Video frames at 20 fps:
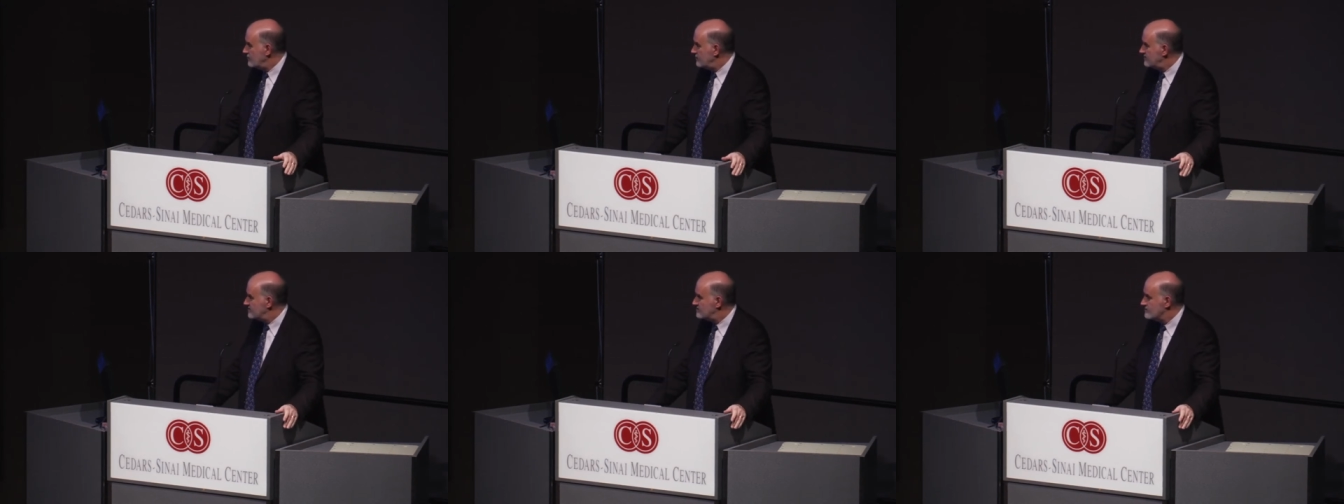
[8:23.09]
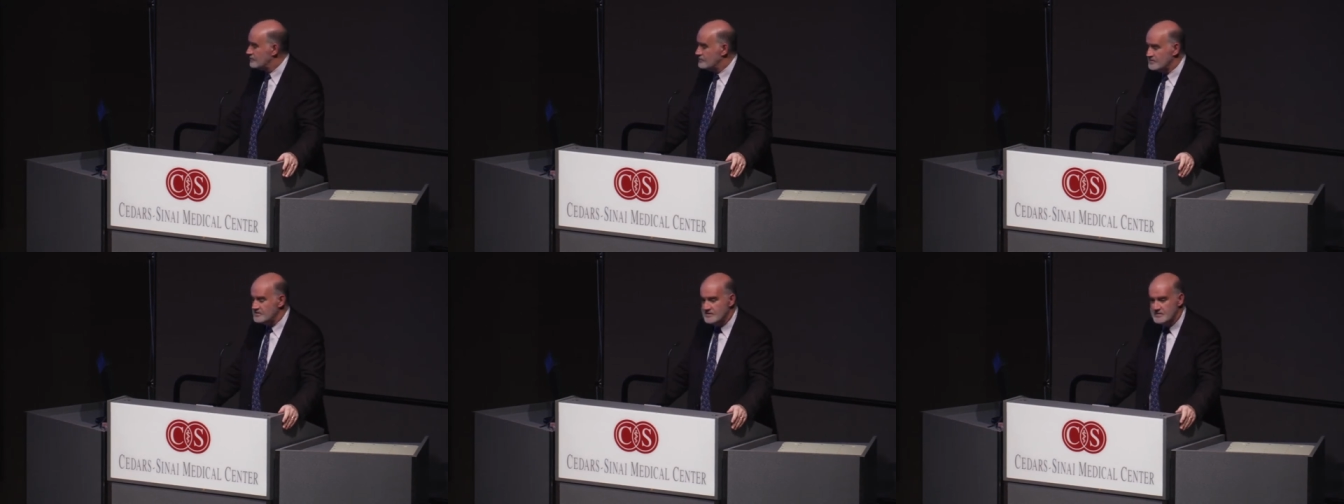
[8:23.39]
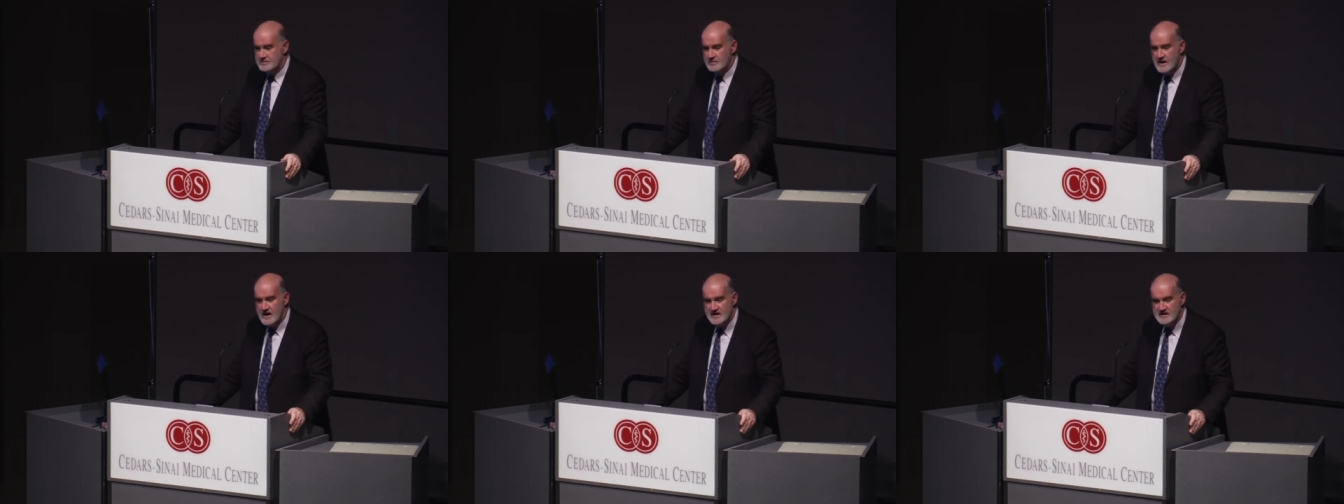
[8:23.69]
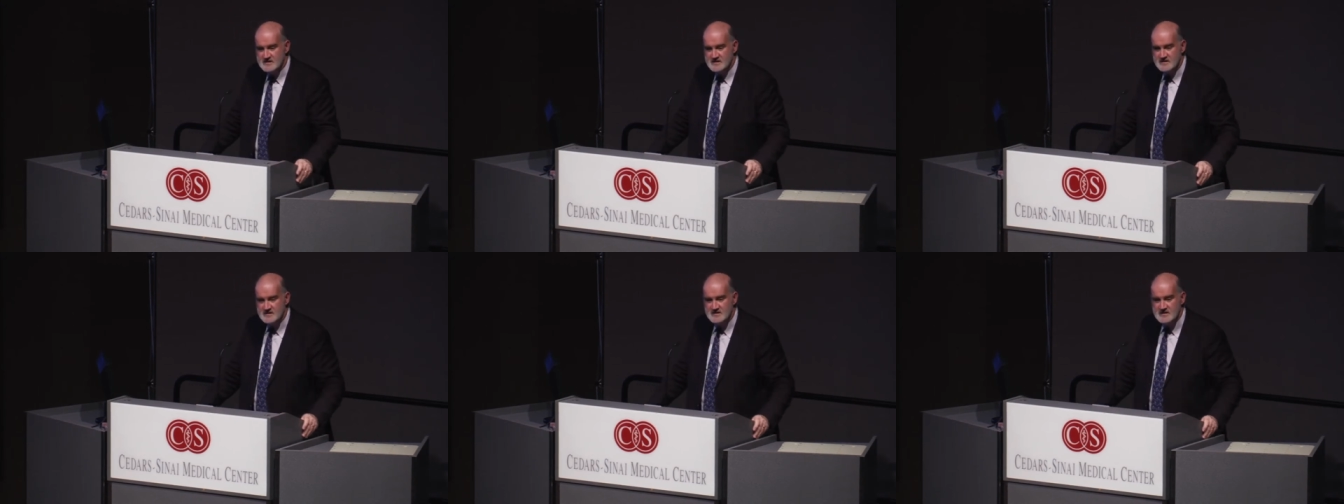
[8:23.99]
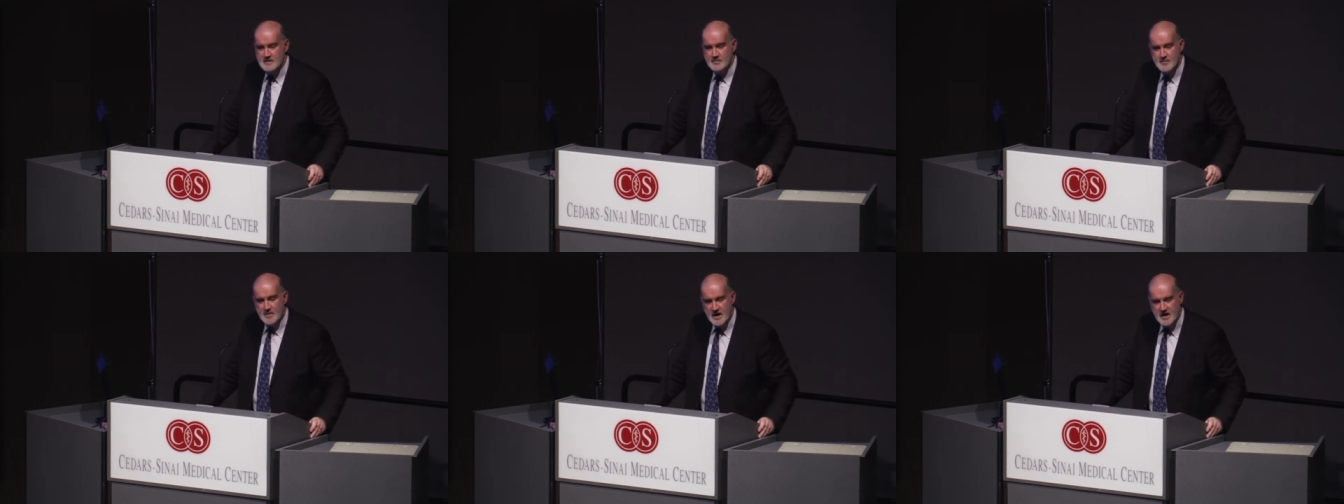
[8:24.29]
we saw with the drugs in
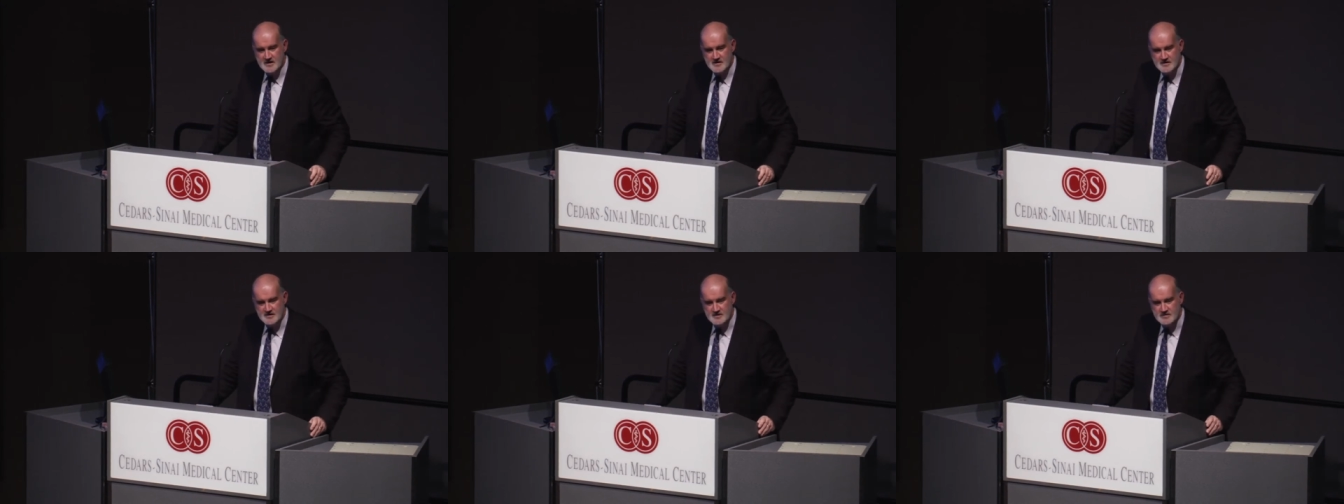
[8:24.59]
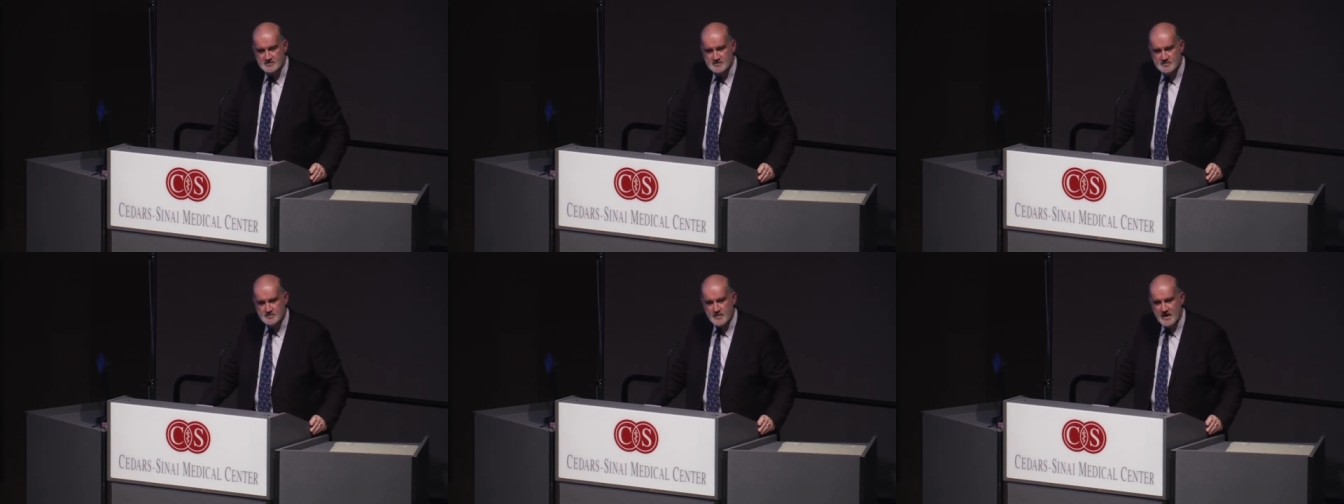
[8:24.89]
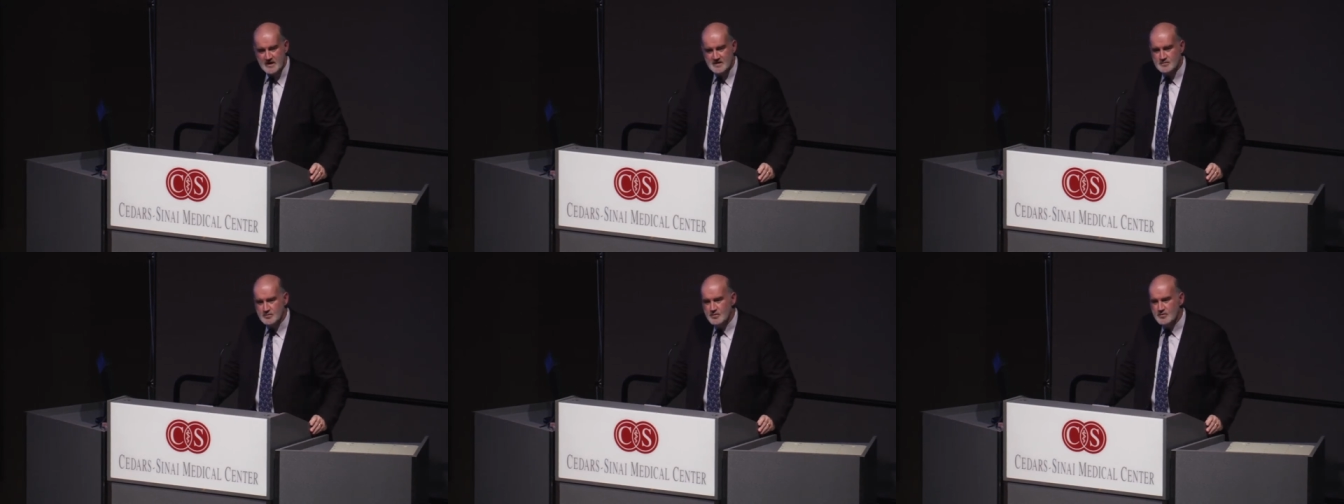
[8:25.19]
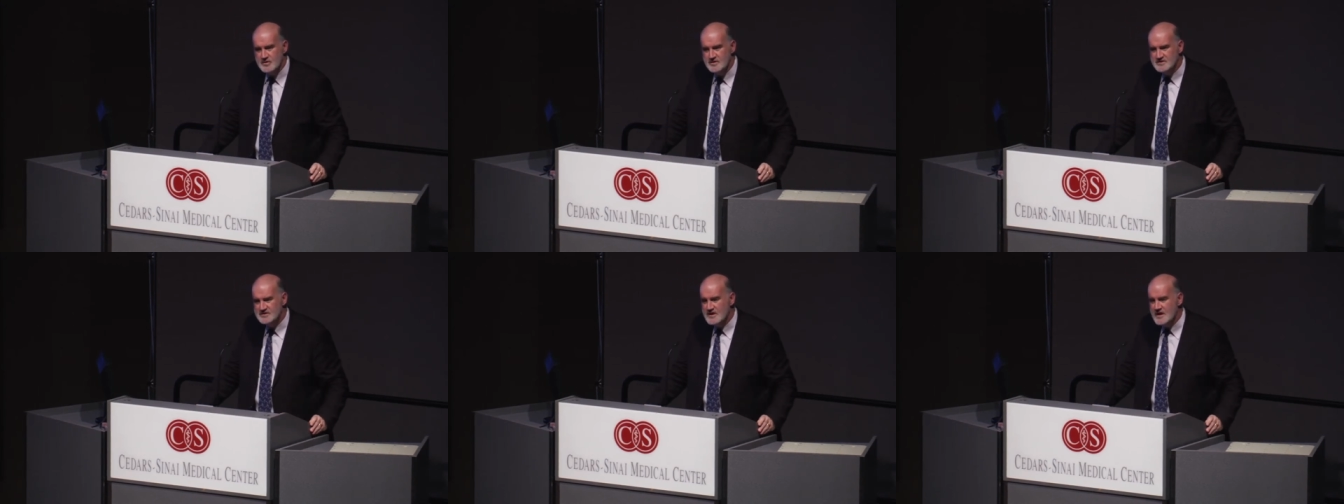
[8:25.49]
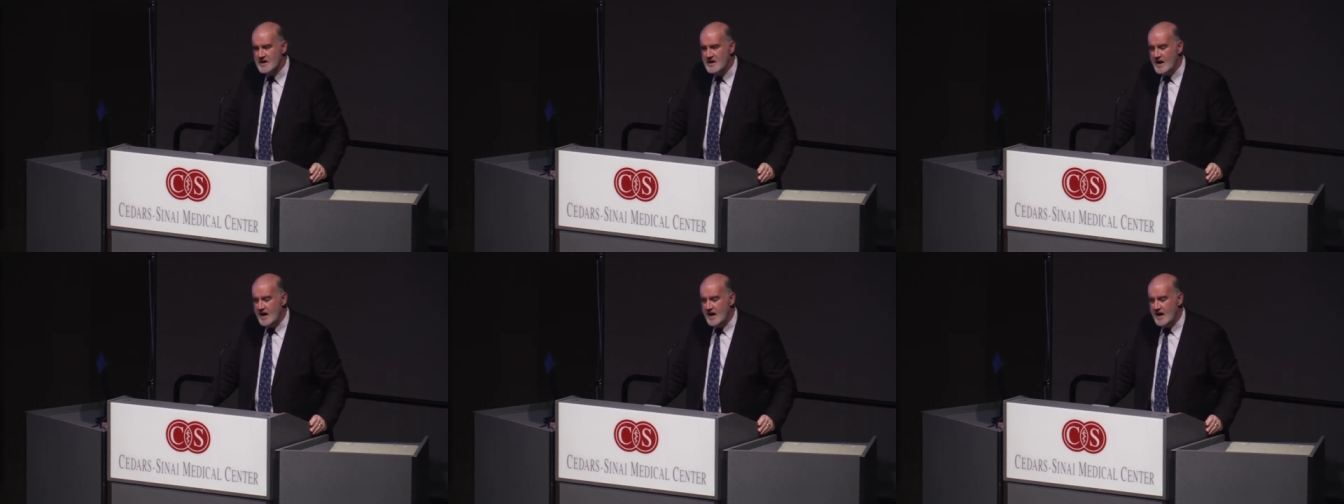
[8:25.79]
some patients was much worse